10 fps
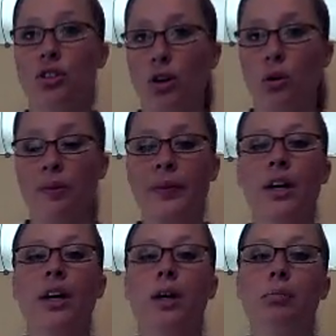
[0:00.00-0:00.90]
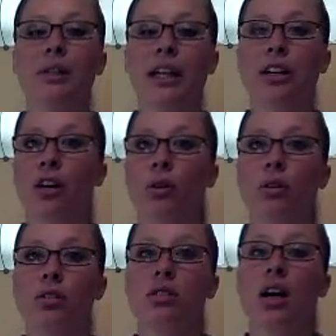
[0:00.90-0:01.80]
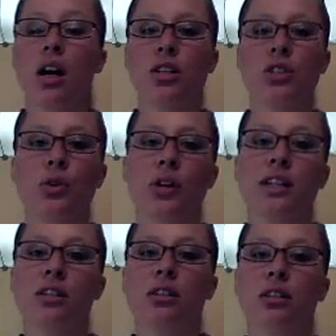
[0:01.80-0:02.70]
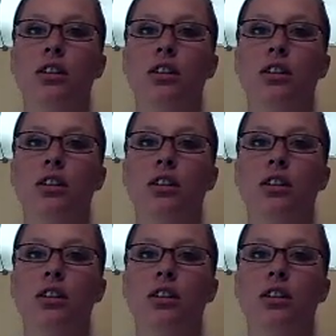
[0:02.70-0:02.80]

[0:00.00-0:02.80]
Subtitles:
Joe, Play-Doh, Tonka toys,